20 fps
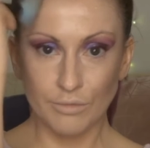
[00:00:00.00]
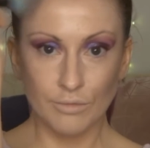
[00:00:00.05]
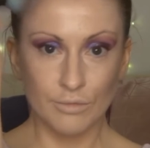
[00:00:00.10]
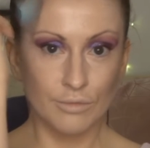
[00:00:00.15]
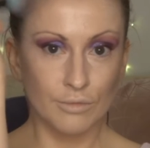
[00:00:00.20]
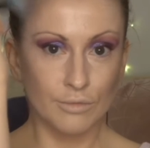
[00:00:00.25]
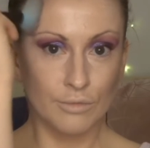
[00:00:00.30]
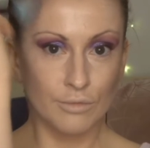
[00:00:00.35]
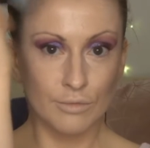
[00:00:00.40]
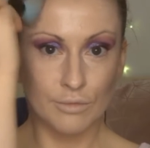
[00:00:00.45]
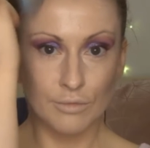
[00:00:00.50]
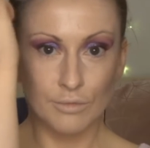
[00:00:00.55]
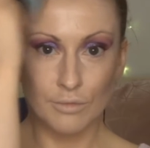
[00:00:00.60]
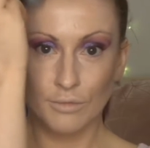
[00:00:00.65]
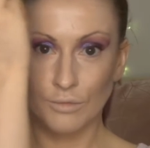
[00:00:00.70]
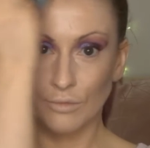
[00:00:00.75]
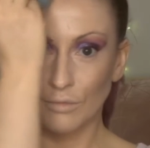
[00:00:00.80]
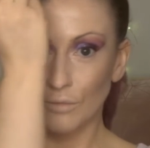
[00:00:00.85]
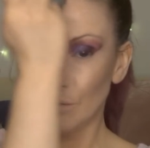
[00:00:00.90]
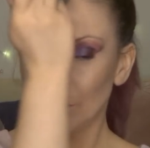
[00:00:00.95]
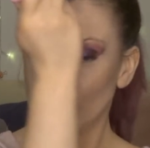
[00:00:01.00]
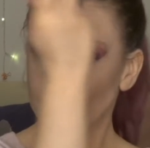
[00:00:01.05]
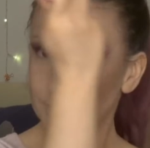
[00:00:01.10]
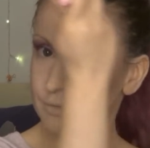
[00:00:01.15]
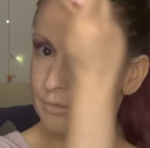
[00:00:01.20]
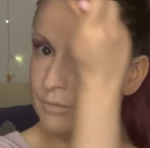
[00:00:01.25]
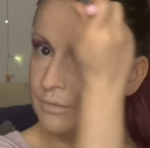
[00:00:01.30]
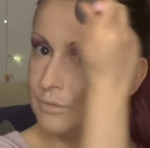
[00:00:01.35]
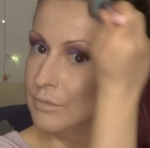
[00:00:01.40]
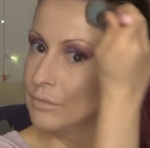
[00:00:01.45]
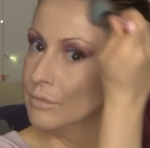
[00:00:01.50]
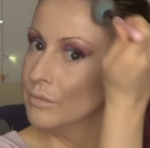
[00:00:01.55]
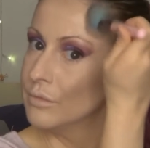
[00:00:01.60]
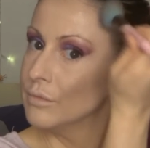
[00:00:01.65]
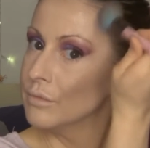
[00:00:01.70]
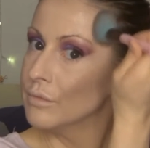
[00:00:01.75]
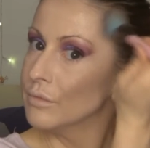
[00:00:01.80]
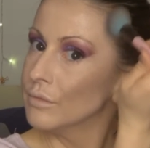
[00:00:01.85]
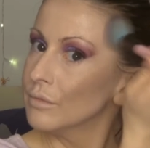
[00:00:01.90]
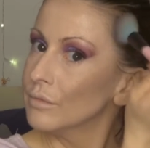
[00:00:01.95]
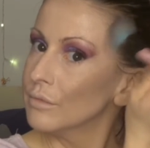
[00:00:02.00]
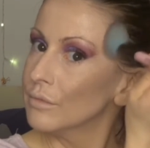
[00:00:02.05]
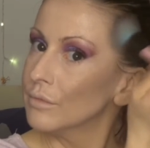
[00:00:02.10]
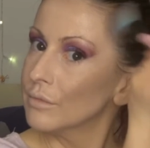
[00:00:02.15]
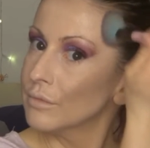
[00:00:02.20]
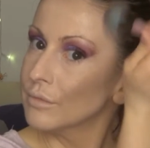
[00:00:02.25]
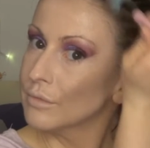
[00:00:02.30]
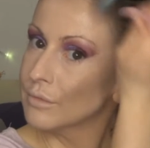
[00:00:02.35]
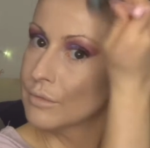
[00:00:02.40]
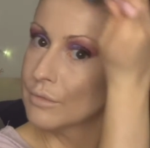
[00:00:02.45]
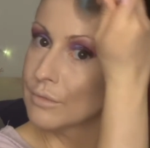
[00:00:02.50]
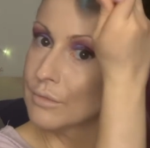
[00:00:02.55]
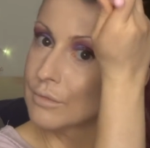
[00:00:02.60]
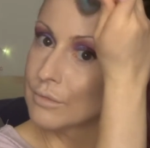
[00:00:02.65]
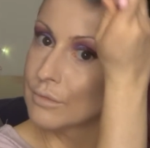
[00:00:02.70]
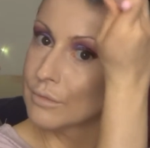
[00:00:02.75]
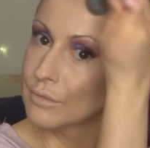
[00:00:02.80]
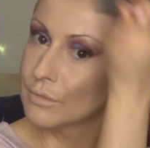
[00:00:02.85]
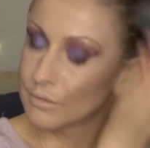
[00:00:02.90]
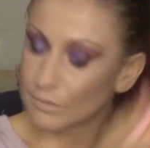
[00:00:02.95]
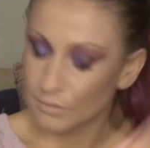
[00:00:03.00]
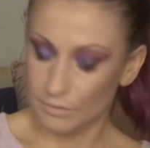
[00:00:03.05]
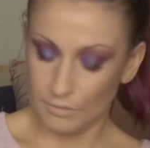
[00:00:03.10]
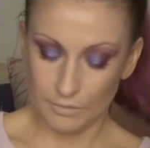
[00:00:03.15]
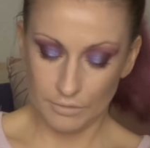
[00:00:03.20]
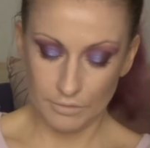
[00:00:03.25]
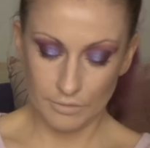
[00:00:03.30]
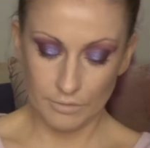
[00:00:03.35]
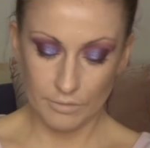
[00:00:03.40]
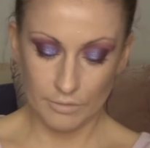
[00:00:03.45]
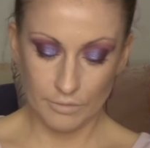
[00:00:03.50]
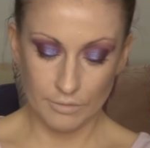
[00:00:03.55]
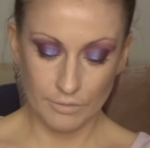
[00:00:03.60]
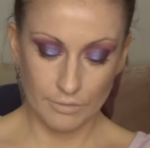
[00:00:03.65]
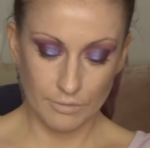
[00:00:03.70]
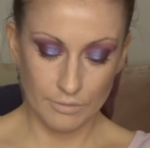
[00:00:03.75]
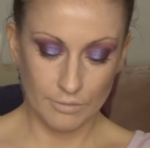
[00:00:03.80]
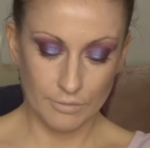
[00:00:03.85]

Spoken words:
Nothing is said.